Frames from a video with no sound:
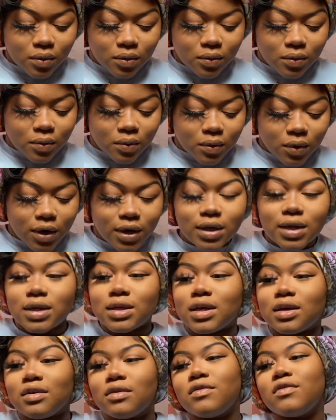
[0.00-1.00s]
We're
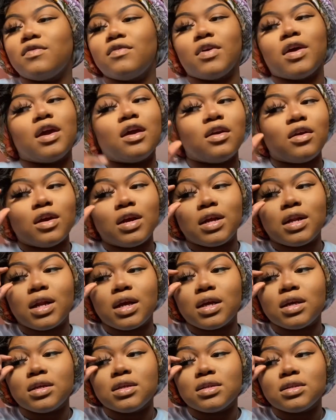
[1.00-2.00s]
looking very
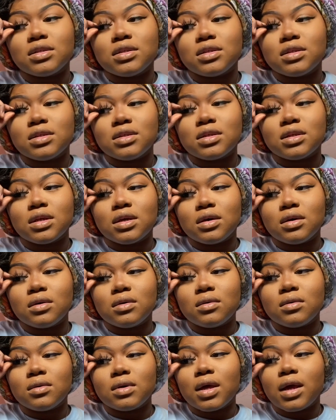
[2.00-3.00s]
nice.
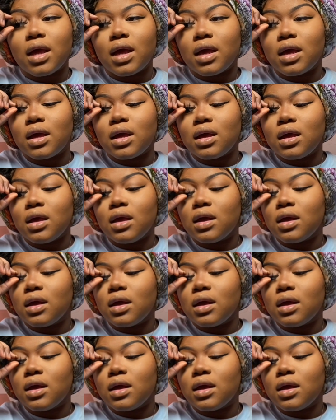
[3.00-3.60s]
Okay.